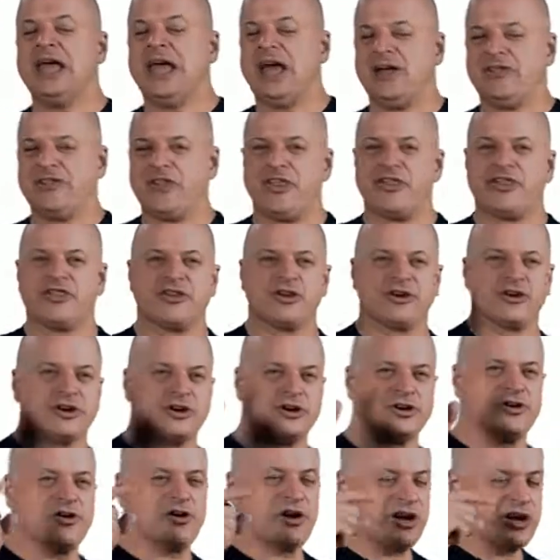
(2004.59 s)
and the
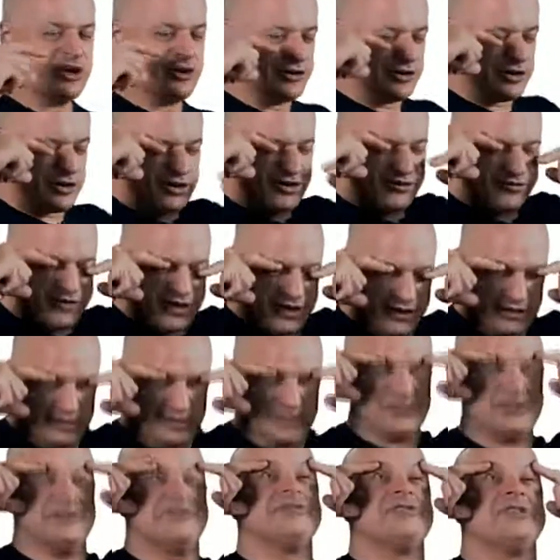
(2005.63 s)
third cranial nerve
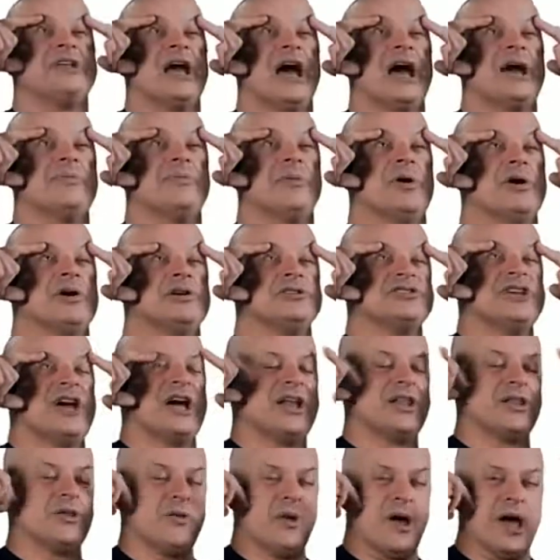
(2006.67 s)
can lift the eyeballs
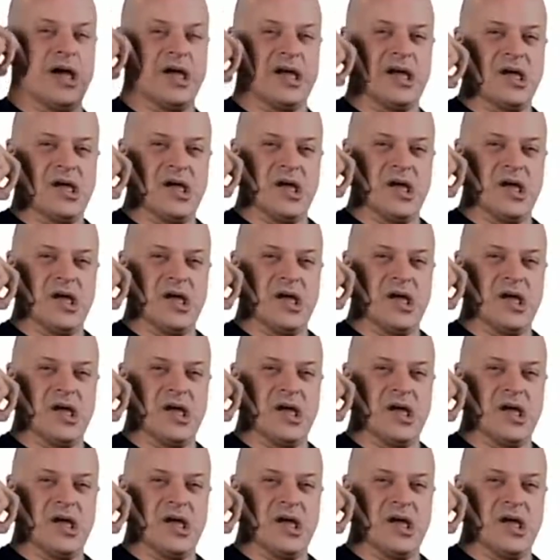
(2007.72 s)
out of the way.